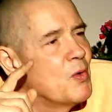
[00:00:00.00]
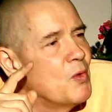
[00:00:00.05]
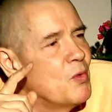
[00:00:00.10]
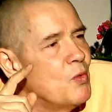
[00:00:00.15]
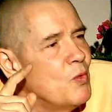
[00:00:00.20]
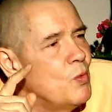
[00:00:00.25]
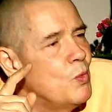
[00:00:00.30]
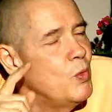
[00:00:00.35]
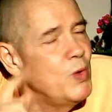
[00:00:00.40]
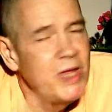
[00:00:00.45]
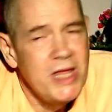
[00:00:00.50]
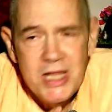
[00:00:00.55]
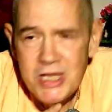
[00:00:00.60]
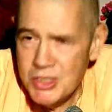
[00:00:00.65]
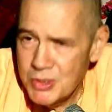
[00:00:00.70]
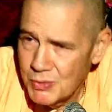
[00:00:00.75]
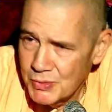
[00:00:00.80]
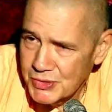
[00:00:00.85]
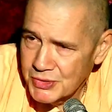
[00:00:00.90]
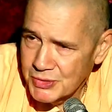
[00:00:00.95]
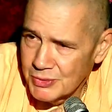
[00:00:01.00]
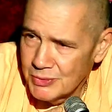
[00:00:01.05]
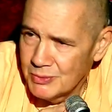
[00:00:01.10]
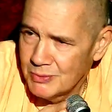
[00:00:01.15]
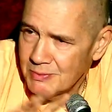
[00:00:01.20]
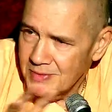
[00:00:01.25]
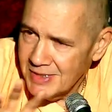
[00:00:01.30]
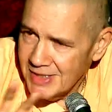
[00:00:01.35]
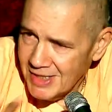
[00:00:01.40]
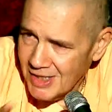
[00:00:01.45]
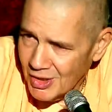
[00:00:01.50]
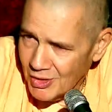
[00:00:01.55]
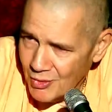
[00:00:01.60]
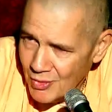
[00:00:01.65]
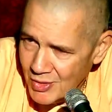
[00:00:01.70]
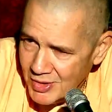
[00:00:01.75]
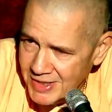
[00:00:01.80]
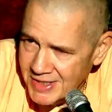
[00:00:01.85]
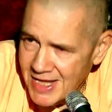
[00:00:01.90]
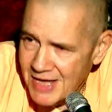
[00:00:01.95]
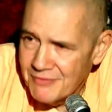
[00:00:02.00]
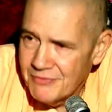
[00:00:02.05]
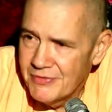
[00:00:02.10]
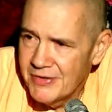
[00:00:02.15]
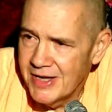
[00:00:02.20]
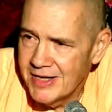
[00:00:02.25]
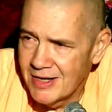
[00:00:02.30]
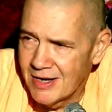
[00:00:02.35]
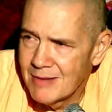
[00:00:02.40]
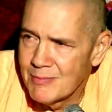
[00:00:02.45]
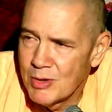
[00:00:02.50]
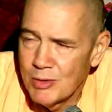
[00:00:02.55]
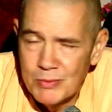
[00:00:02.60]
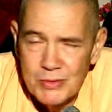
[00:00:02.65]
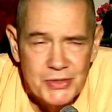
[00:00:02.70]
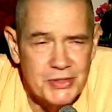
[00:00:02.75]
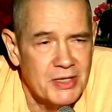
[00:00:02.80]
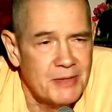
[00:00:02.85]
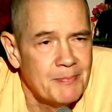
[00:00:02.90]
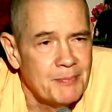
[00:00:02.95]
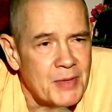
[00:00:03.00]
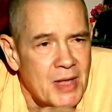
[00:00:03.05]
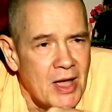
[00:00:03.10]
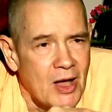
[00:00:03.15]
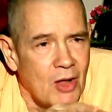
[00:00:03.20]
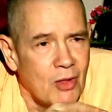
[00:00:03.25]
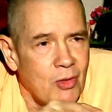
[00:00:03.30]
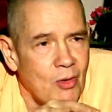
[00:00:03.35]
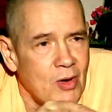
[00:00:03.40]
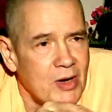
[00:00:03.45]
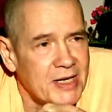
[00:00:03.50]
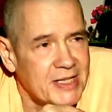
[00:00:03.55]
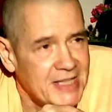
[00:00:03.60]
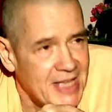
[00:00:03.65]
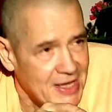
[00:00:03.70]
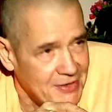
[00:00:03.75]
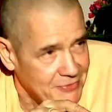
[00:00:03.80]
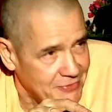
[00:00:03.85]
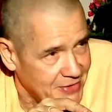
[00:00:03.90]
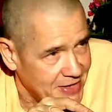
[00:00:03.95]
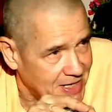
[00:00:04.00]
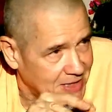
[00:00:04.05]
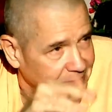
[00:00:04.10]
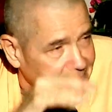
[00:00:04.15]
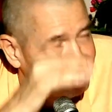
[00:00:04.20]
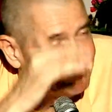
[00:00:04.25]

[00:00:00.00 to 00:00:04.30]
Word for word: We used to, along in that vein, and I'm almost done, along in that vein,